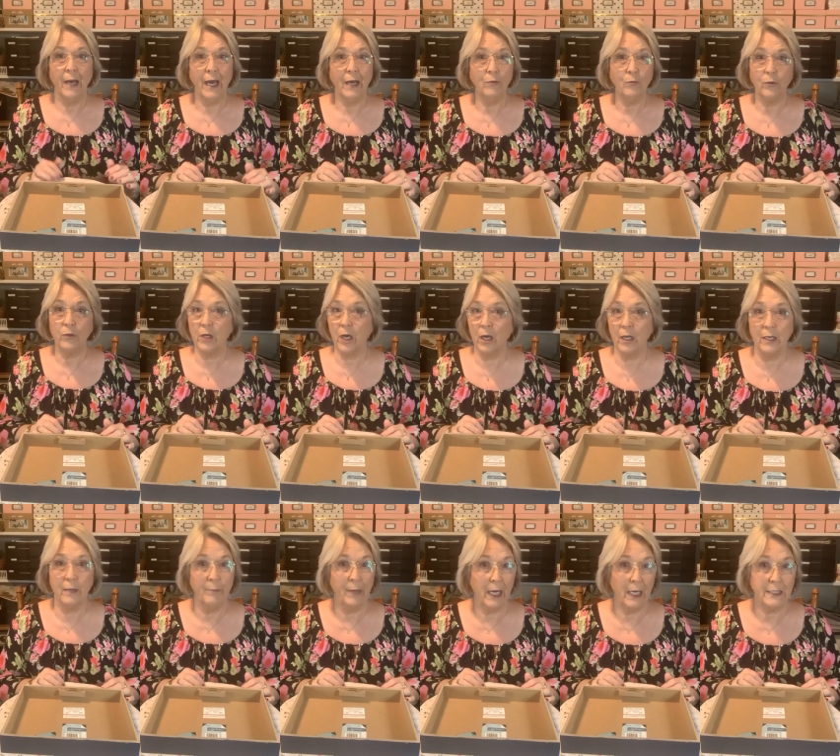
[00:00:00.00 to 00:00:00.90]
Mine were
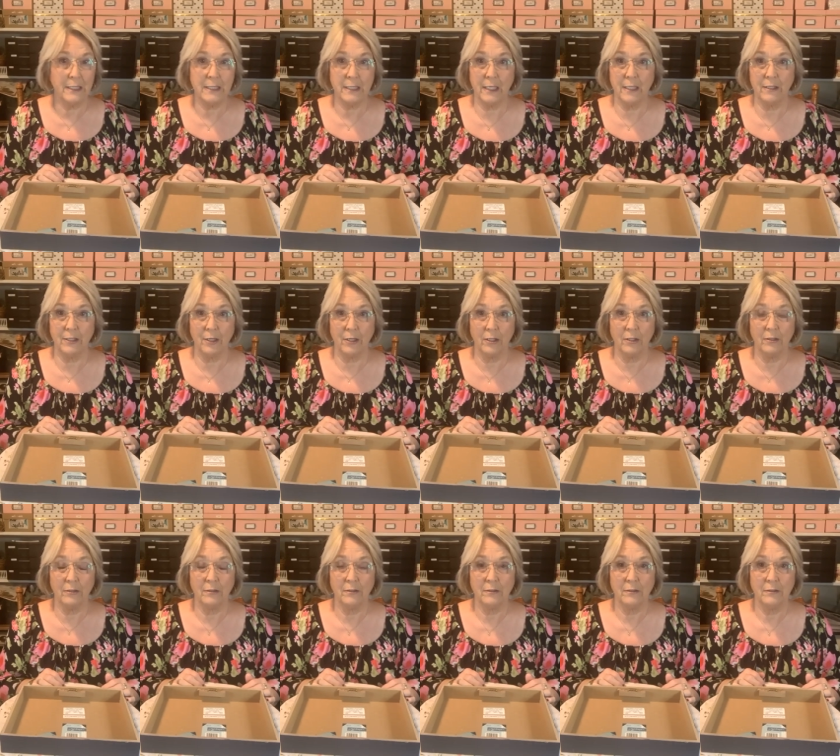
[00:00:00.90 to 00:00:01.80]
not in a box
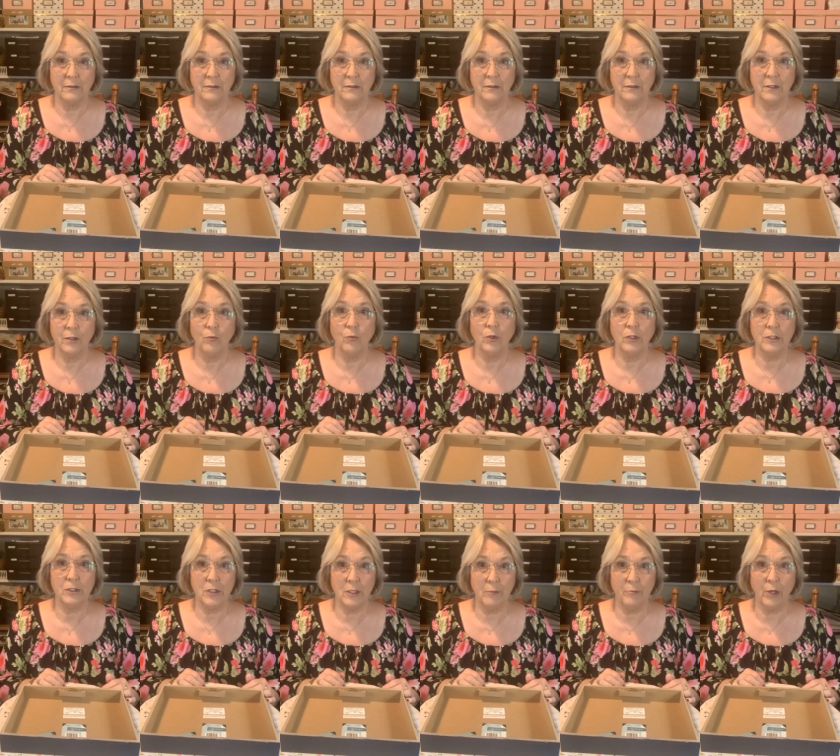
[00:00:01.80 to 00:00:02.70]
either. The
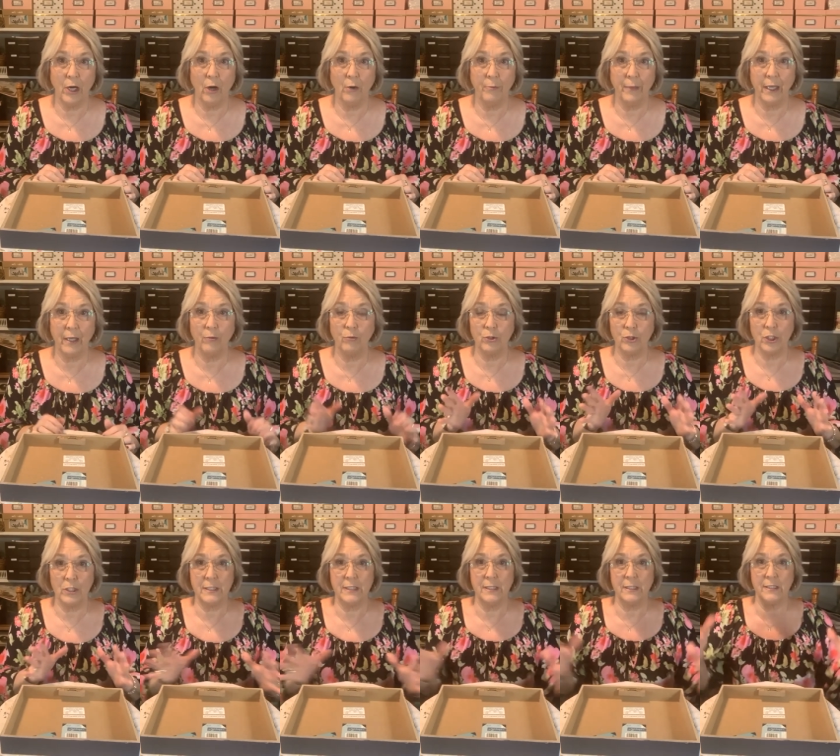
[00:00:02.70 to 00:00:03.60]
ones she brought me
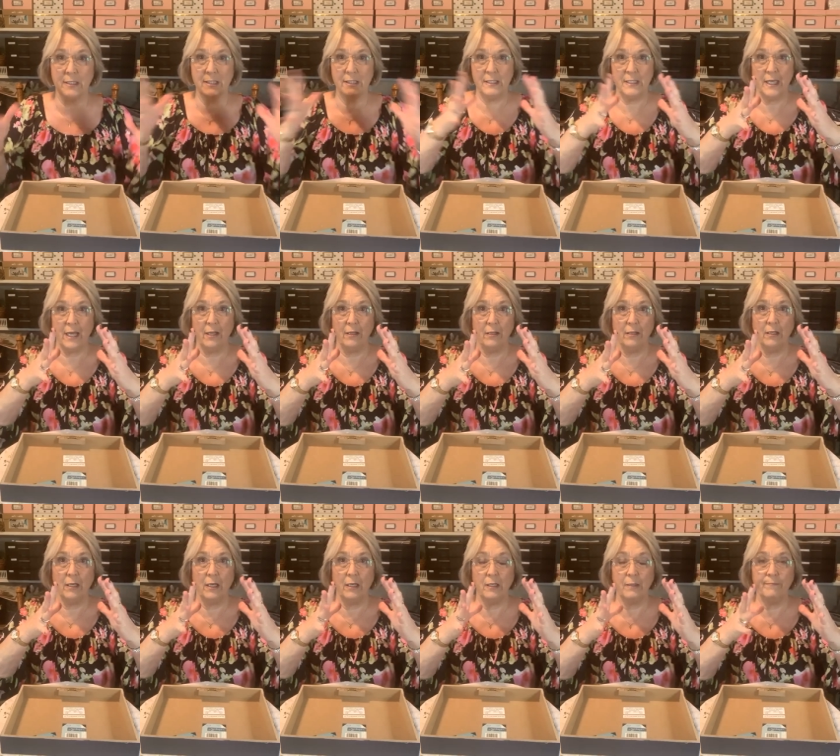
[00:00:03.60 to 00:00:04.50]
were just in
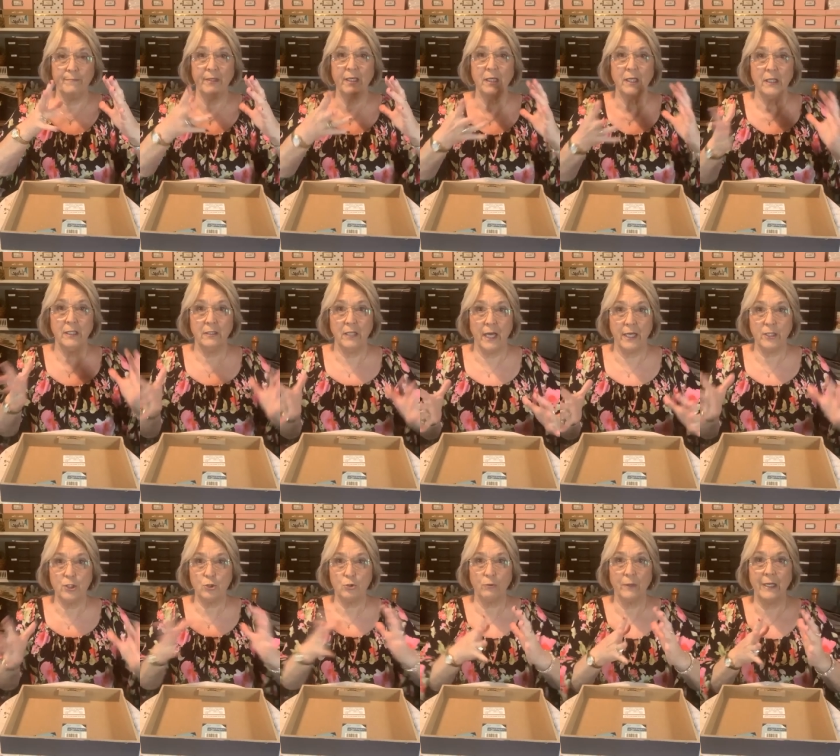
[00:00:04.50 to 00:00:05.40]

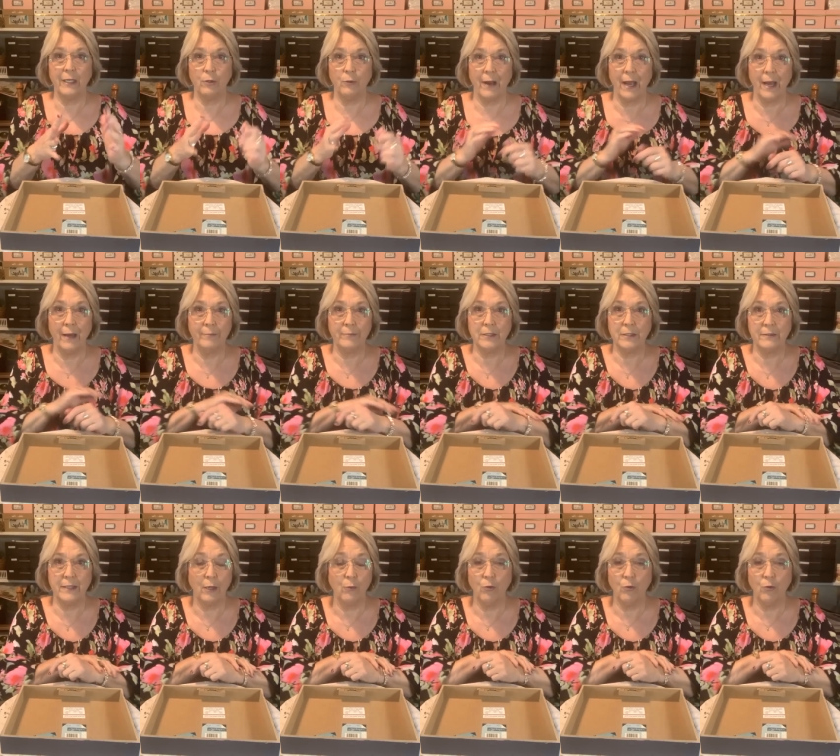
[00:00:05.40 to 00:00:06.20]
like shrink wrapped.